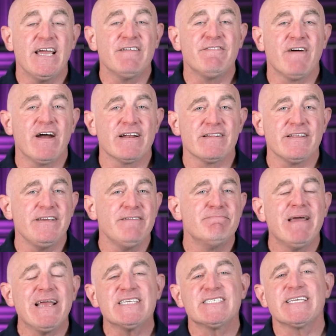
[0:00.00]
And finally,
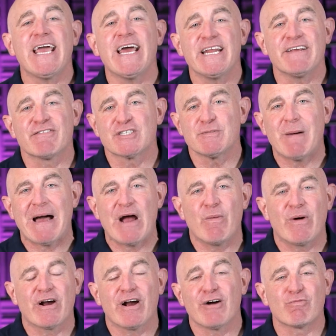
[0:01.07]
make scanning for spyware